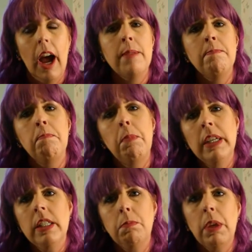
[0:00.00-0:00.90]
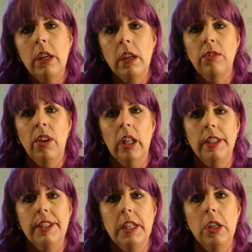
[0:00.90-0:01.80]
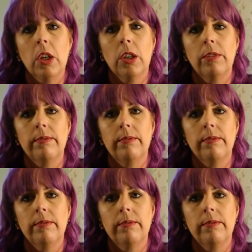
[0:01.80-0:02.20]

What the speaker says: I miss being a volunteer,